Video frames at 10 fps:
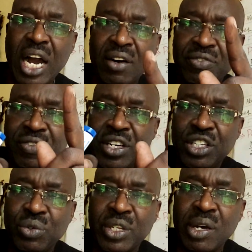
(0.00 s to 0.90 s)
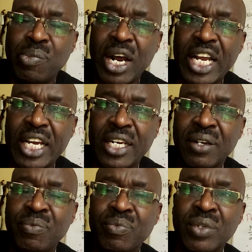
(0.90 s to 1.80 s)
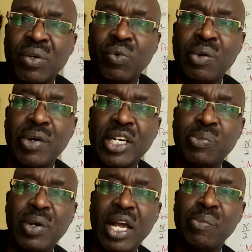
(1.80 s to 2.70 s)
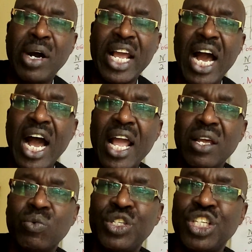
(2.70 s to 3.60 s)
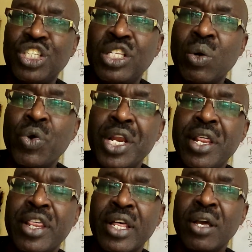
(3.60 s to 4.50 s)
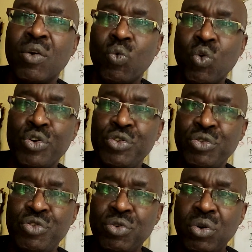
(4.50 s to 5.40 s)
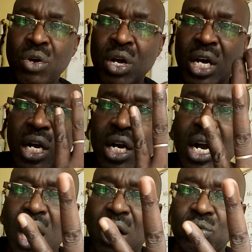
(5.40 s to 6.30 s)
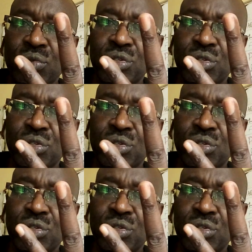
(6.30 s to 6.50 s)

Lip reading: I've finished with the bracket. We multiply by I, which is the width. What do? Count.